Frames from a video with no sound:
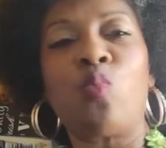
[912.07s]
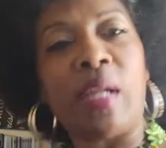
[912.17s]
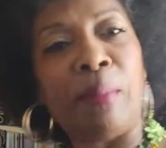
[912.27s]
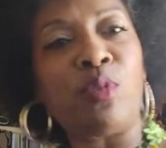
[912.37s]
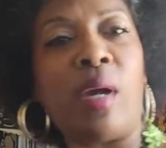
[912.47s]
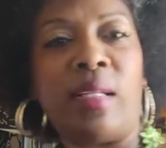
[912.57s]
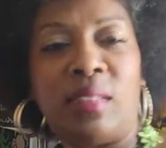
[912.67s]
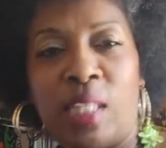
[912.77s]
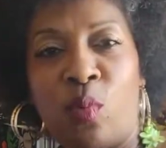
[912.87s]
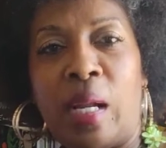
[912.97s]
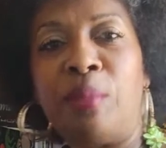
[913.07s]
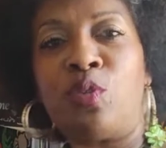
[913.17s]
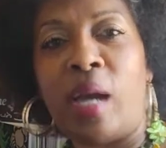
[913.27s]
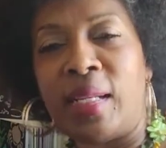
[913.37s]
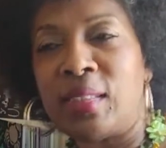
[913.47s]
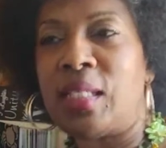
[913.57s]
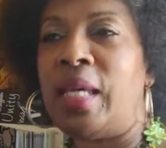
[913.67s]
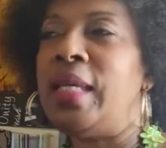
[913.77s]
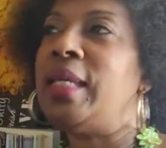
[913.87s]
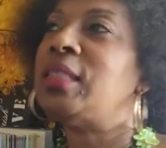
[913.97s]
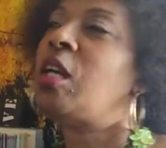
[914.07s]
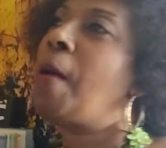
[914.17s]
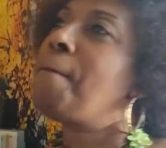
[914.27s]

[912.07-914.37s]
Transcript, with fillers: what I'm trying to say. What I'm trying to say is,